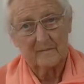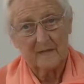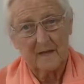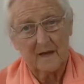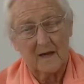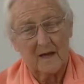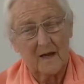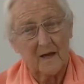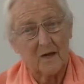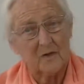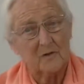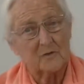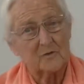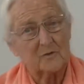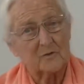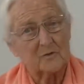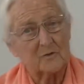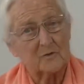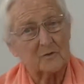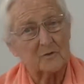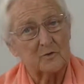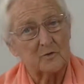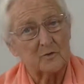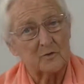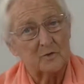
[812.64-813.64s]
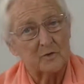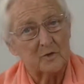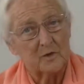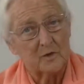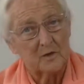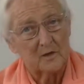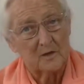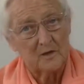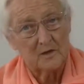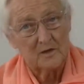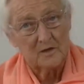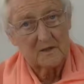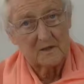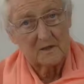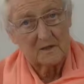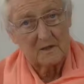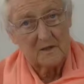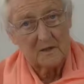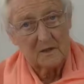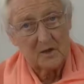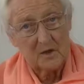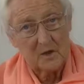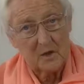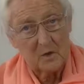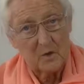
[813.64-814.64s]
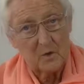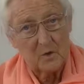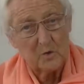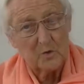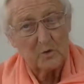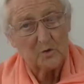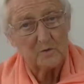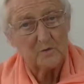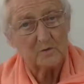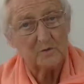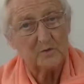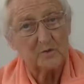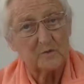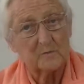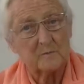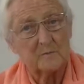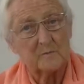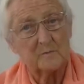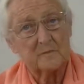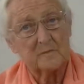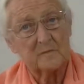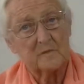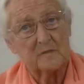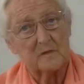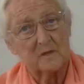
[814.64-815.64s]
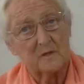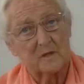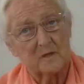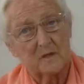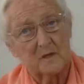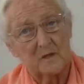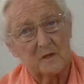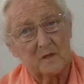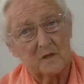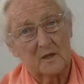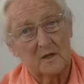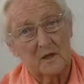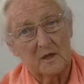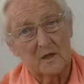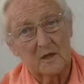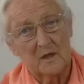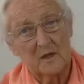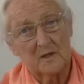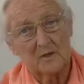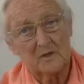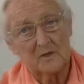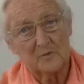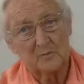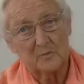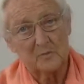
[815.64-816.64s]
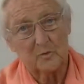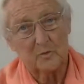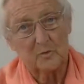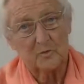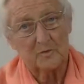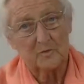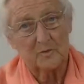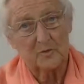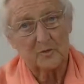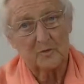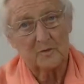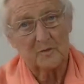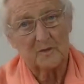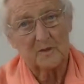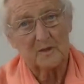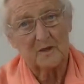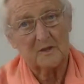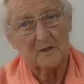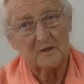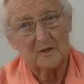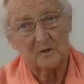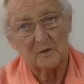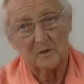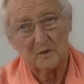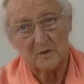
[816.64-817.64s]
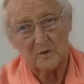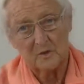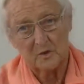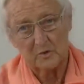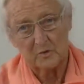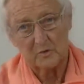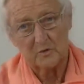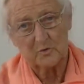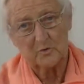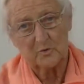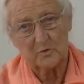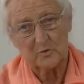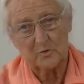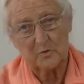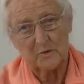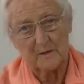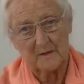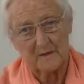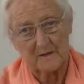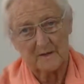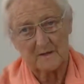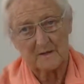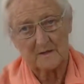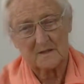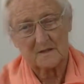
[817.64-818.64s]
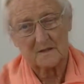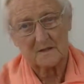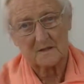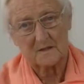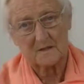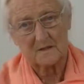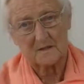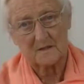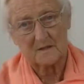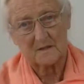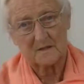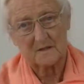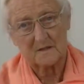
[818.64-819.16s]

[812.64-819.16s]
How to hold them and move them into a neutral place,